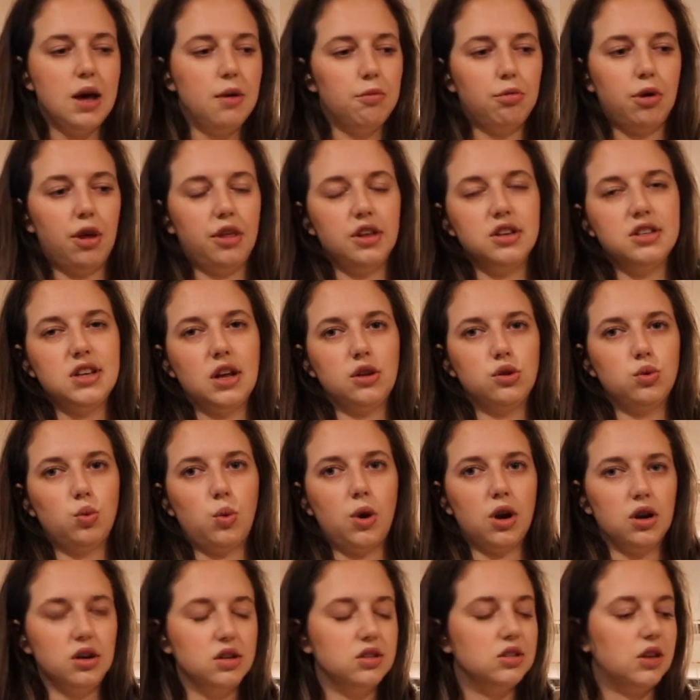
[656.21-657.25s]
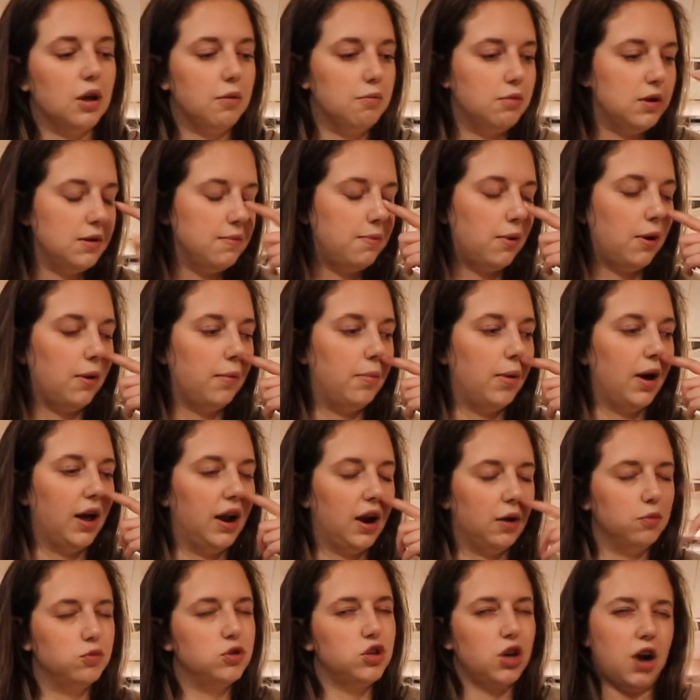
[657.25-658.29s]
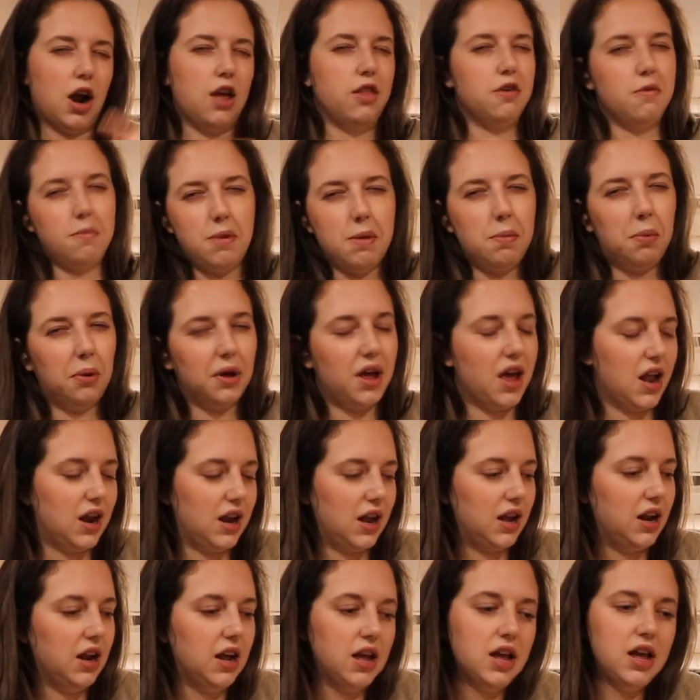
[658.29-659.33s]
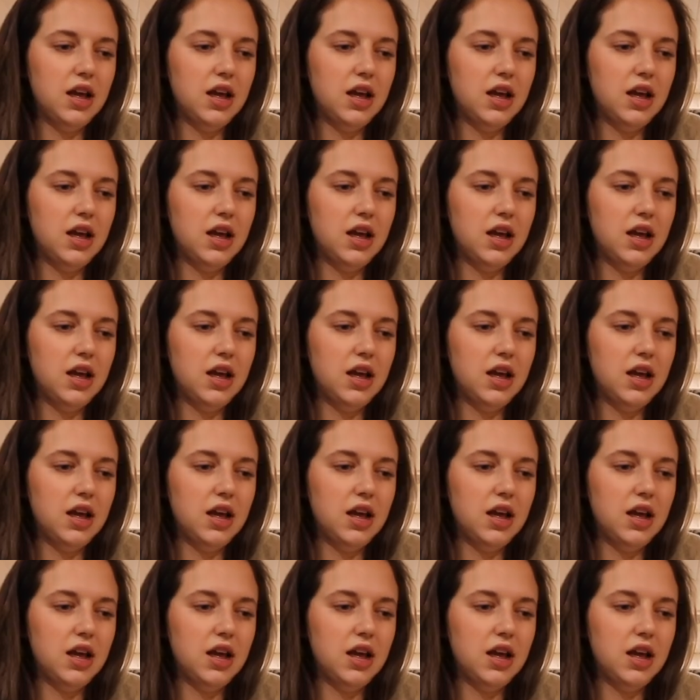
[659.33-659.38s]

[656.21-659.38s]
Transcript: probably sounds weird to some people, but I'm sure other people get it.